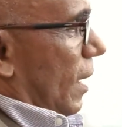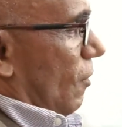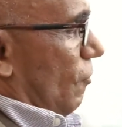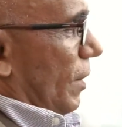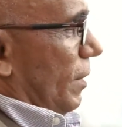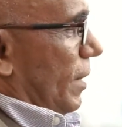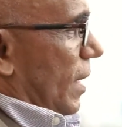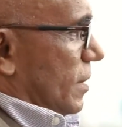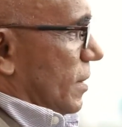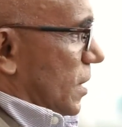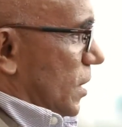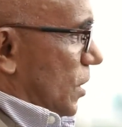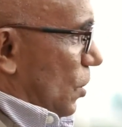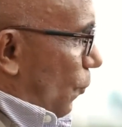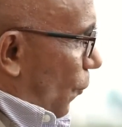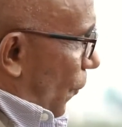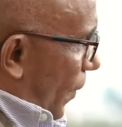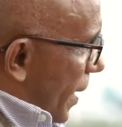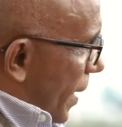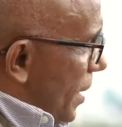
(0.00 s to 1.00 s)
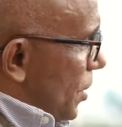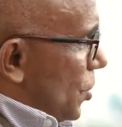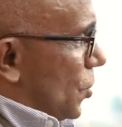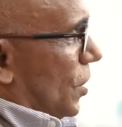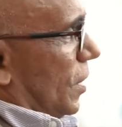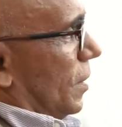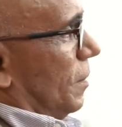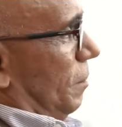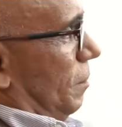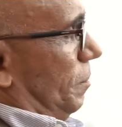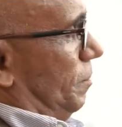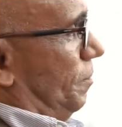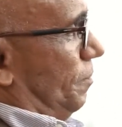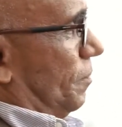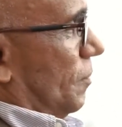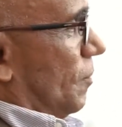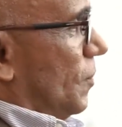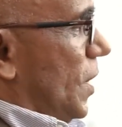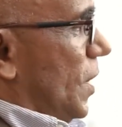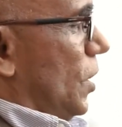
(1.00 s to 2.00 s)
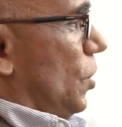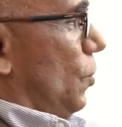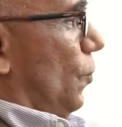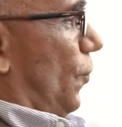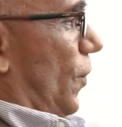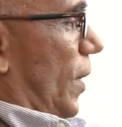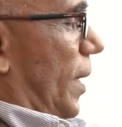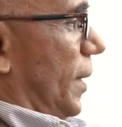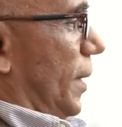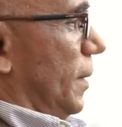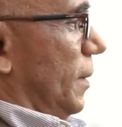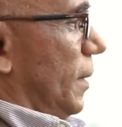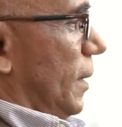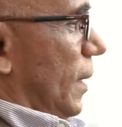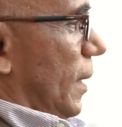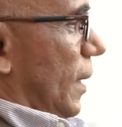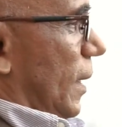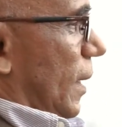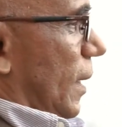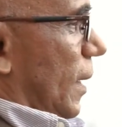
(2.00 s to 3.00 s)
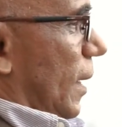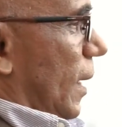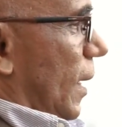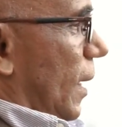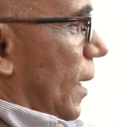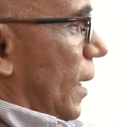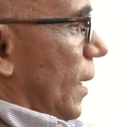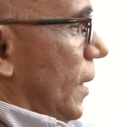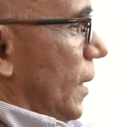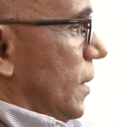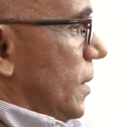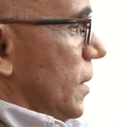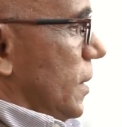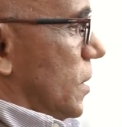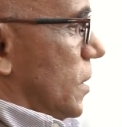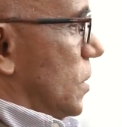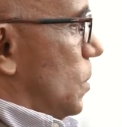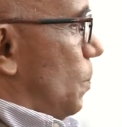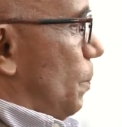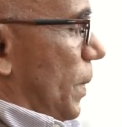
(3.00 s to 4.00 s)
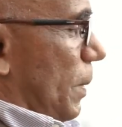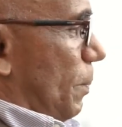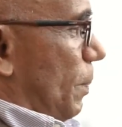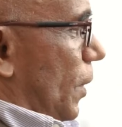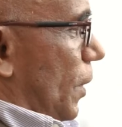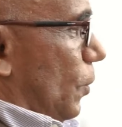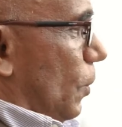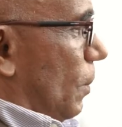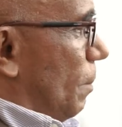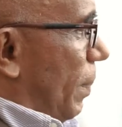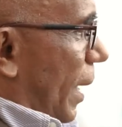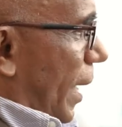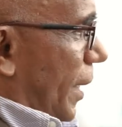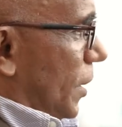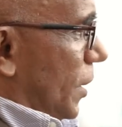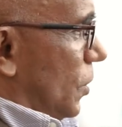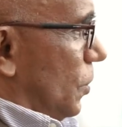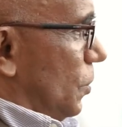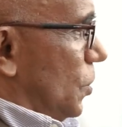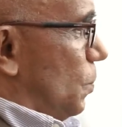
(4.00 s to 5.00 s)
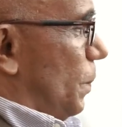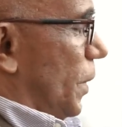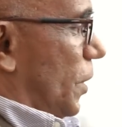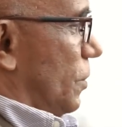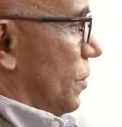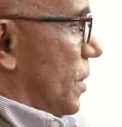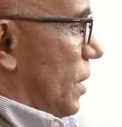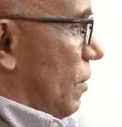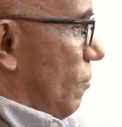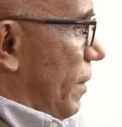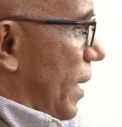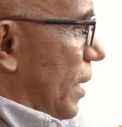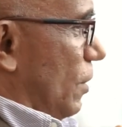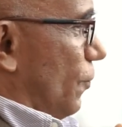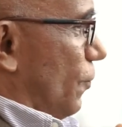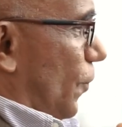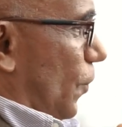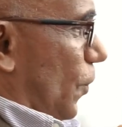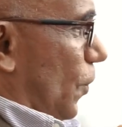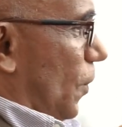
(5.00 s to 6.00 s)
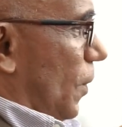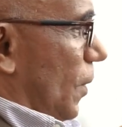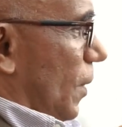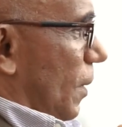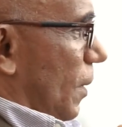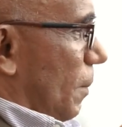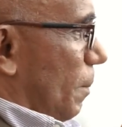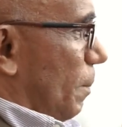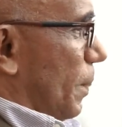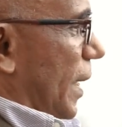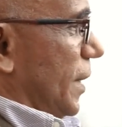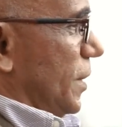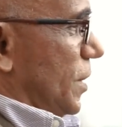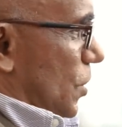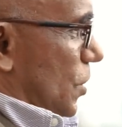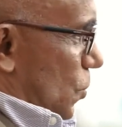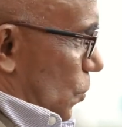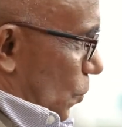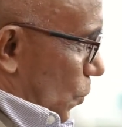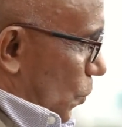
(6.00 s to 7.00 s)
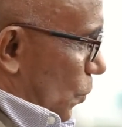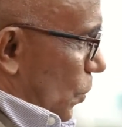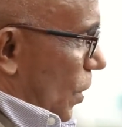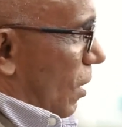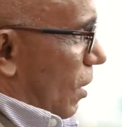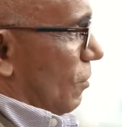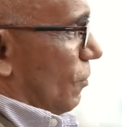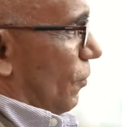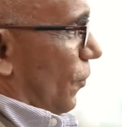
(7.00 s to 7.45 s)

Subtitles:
When there's a deflation, then you find people don't buy goods because they wait for prices to go down